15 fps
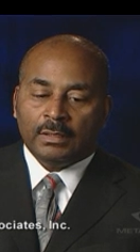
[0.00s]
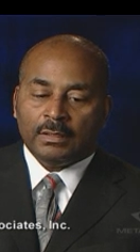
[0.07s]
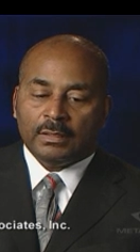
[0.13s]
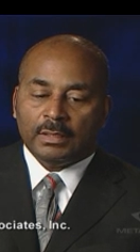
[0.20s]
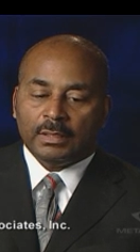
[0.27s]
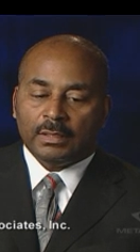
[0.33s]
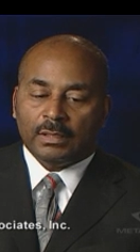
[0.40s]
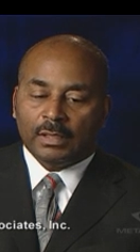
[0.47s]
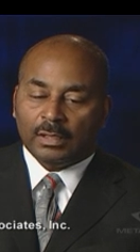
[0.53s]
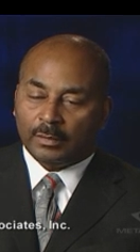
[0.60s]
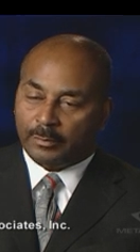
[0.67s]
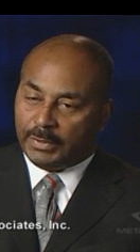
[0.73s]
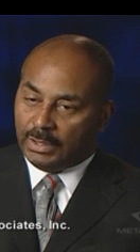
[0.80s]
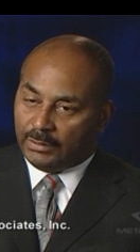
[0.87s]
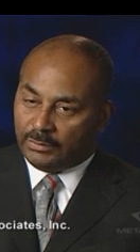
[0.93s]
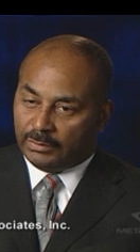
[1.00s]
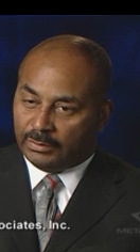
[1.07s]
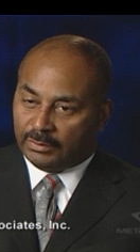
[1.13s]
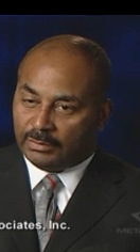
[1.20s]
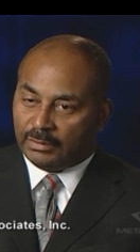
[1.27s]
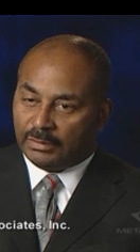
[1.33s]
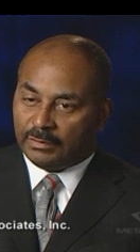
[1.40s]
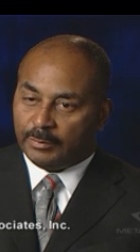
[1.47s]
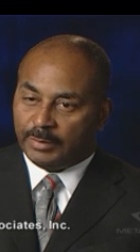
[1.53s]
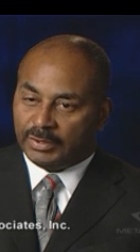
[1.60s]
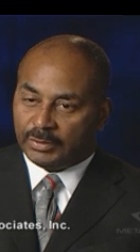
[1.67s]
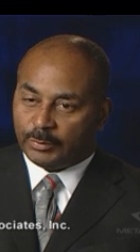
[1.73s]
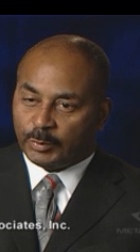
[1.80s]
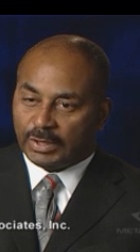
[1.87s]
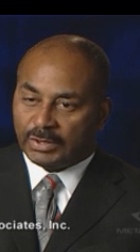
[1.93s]
the automation of the
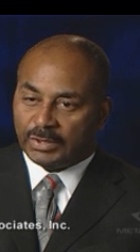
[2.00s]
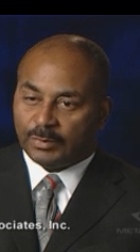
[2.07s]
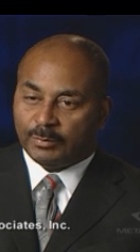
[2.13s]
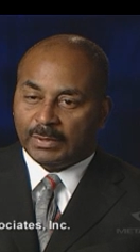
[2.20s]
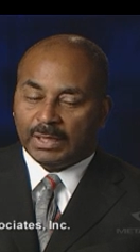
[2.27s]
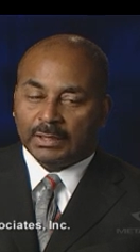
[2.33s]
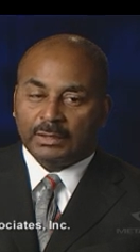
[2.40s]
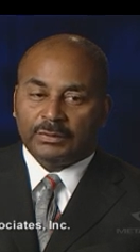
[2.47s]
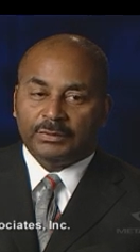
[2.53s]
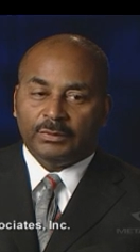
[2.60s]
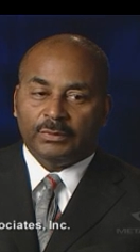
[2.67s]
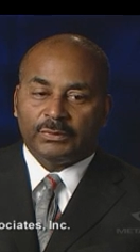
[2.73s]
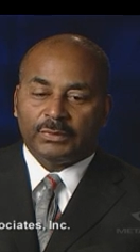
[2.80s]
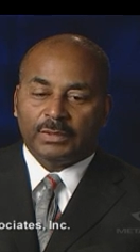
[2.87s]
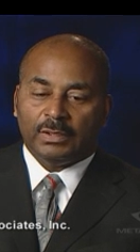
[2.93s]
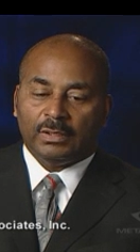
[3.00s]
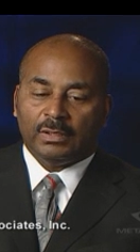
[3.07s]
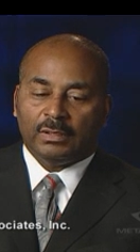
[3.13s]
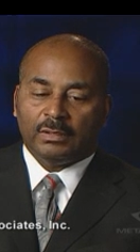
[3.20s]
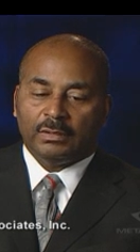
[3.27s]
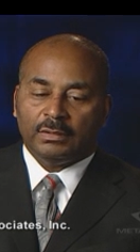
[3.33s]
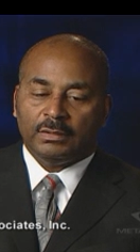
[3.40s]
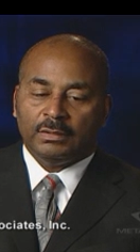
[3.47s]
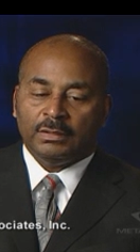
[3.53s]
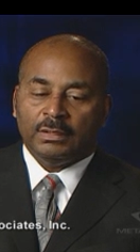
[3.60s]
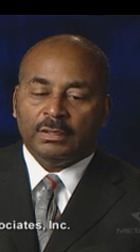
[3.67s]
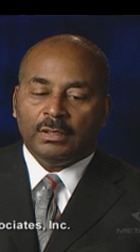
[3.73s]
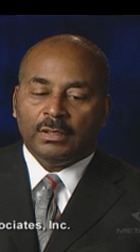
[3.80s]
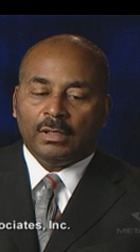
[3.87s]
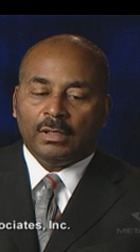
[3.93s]
business process modeling tools, all
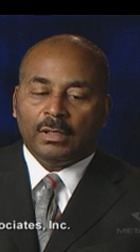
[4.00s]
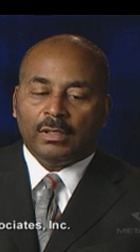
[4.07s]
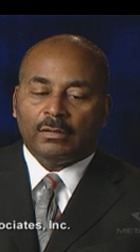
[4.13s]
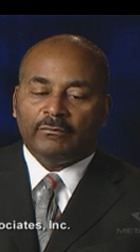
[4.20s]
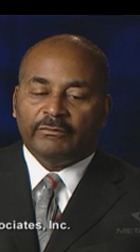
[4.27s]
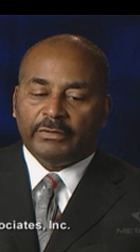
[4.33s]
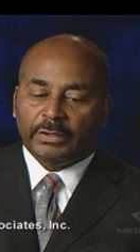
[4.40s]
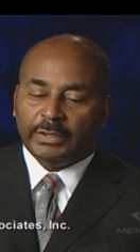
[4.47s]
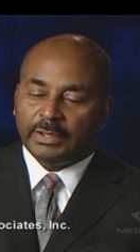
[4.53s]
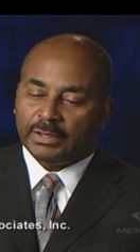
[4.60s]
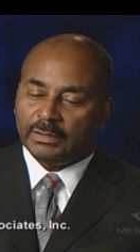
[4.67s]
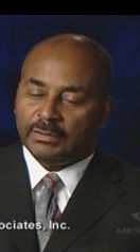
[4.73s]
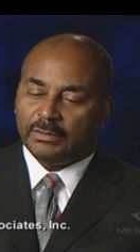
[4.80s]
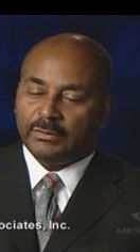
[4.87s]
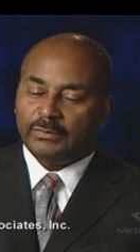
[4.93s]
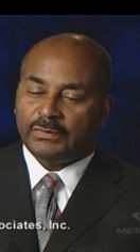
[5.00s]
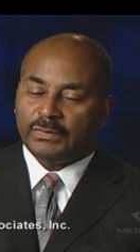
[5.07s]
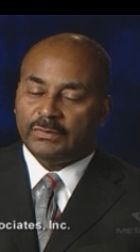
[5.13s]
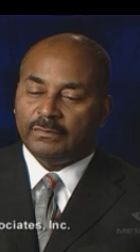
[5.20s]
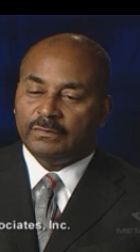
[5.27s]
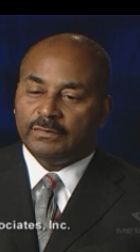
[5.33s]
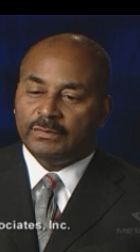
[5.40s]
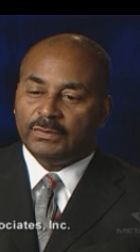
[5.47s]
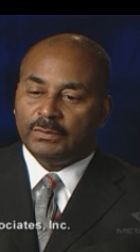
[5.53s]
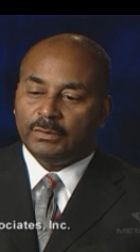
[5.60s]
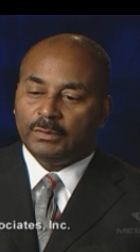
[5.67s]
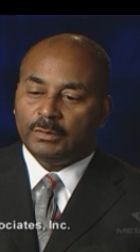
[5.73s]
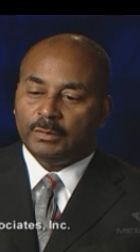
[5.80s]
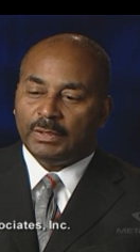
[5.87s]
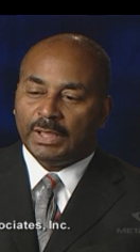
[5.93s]
are very conducive
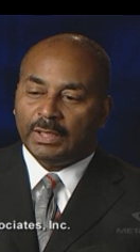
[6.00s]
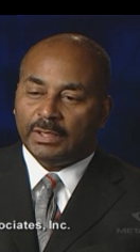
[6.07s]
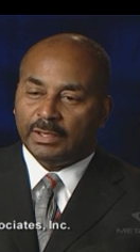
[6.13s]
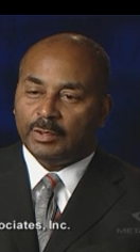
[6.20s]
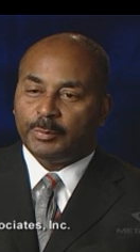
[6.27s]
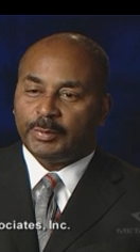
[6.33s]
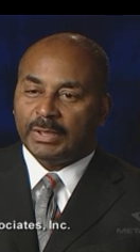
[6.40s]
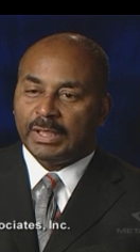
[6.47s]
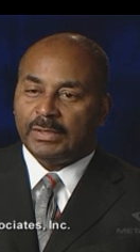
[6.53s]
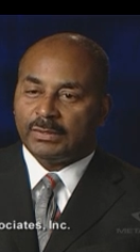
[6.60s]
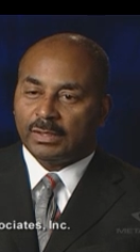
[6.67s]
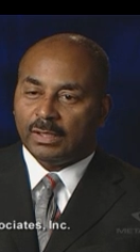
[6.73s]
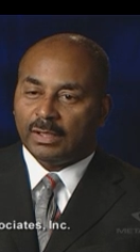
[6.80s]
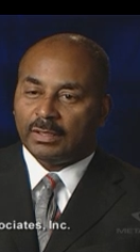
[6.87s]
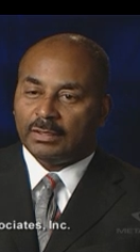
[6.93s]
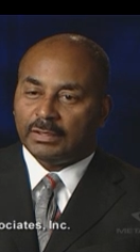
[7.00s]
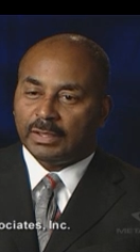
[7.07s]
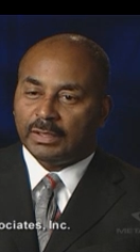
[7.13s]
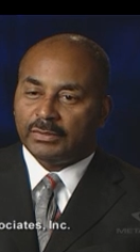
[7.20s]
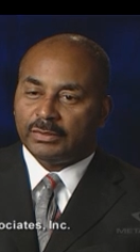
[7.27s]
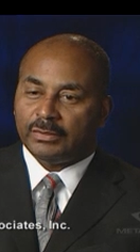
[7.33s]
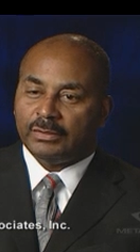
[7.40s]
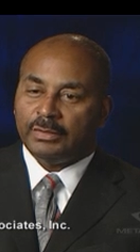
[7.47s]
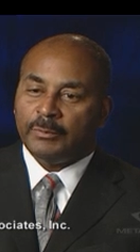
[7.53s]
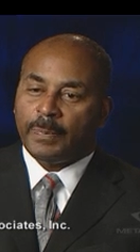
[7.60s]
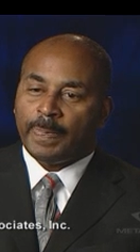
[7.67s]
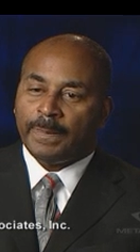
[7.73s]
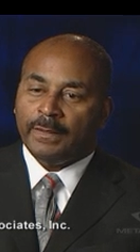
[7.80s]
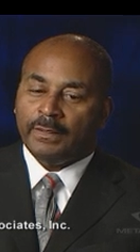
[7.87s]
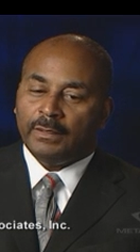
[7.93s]
to an enterprise architecture.
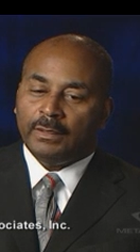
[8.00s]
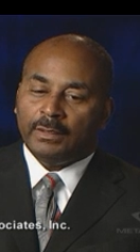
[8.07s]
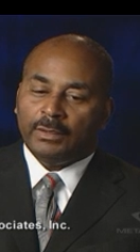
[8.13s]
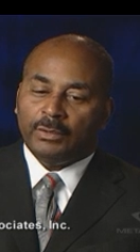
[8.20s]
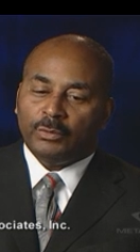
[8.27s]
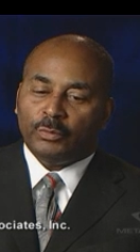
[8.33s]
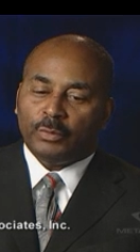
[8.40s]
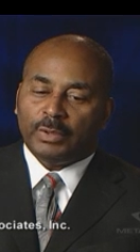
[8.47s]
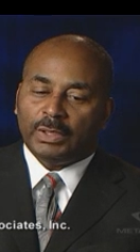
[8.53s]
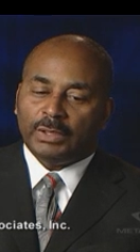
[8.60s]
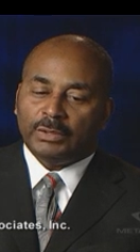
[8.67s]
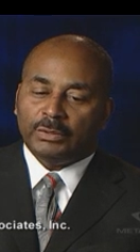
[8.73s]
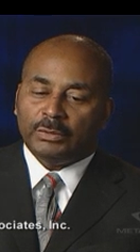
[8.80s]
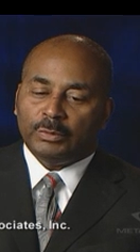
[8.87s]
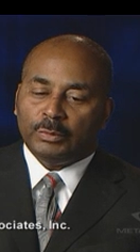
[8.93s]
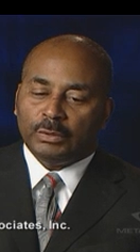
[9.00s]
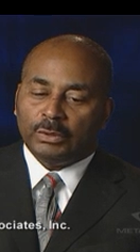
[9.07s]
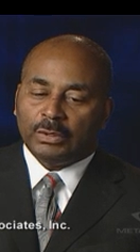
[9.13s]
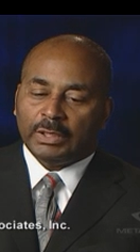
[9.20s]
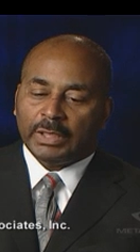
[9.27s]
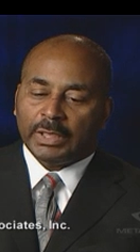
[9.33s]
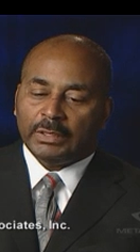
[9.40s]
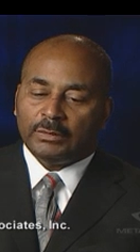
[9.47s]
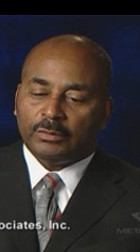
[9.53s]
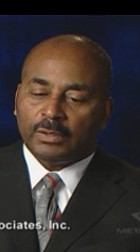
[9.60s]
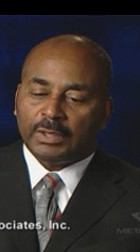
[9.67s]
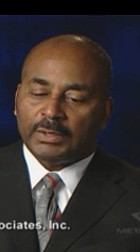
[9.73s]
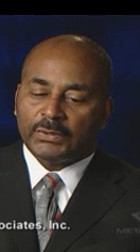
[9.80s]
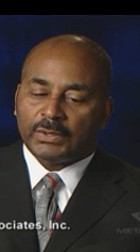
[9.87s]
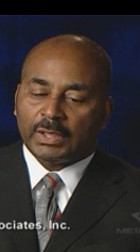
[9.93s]
When you look at an
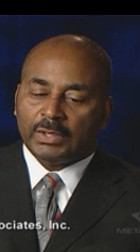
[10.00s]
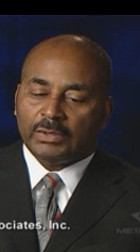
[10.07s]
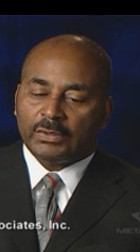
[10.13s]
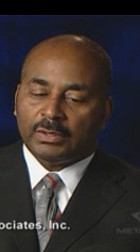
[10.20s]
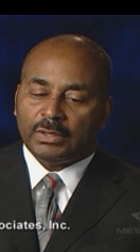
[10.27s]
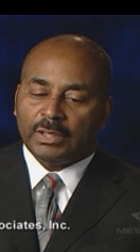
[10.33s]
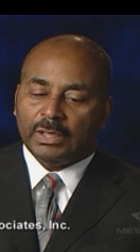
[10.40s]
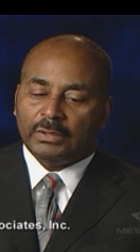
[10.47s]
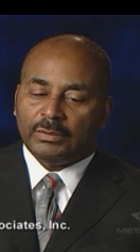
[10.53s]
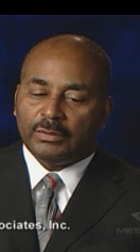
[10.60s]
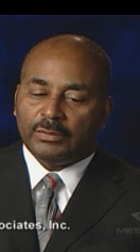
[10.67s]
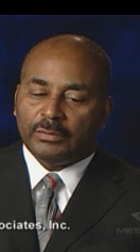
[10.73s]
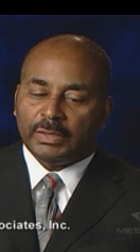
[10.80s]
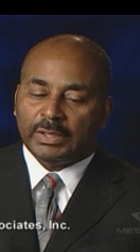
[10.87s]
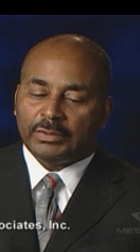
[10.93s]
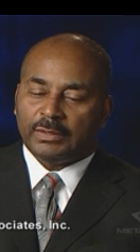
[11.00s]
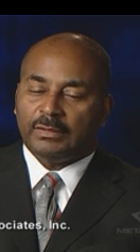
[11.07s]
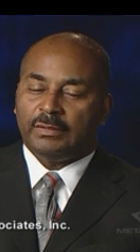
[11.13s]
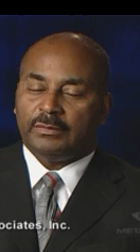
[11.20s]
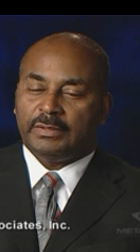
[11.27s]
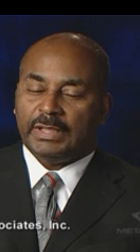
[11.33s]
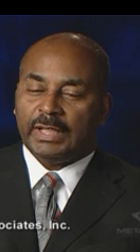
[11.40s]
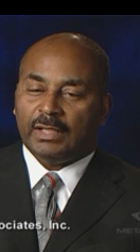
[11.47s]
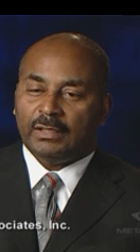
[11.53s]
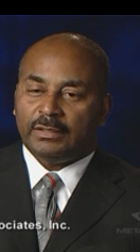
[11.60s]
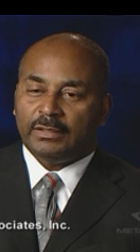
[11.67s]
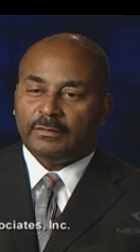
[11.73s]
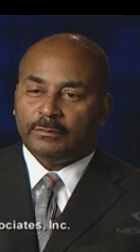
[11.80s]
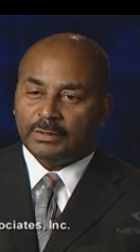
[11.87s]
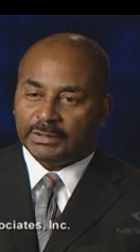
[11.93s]
organization and you address the
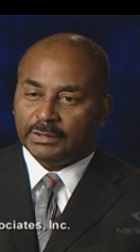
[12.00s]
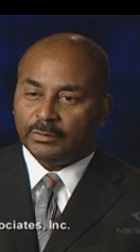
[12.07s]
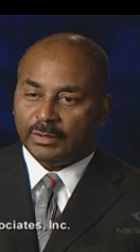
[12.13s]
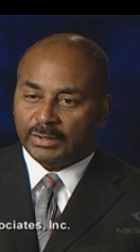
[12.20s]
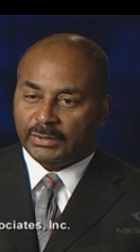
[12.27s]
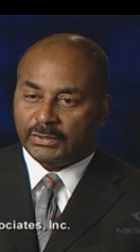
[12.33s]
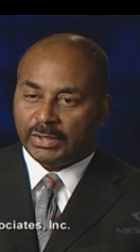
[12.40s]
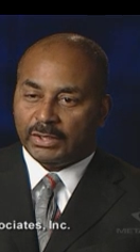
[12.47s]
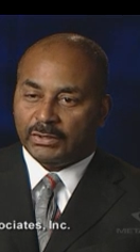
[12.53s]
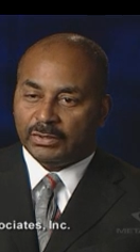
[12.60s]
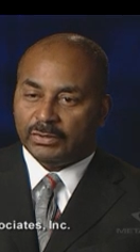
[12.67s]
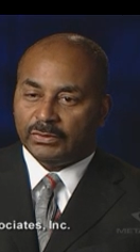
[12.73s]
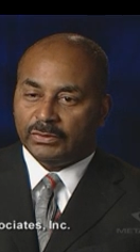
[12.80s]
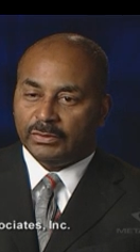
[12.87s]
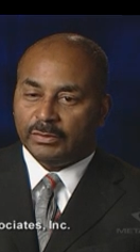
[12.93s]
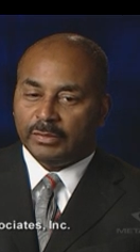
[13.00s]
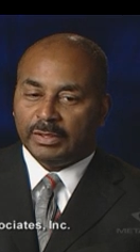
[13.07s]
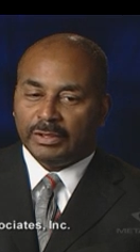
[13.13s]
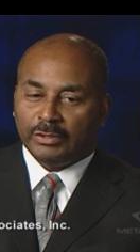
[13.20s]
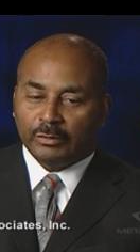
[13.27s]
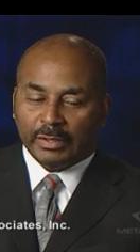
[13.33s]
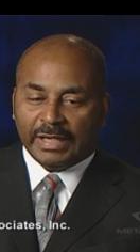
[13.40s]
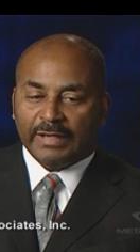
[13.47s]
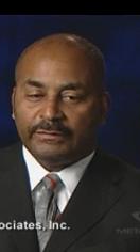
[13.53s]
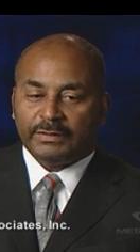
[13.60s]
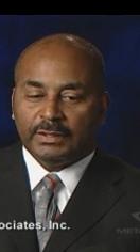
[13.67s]
totality of what that organization is doing, you have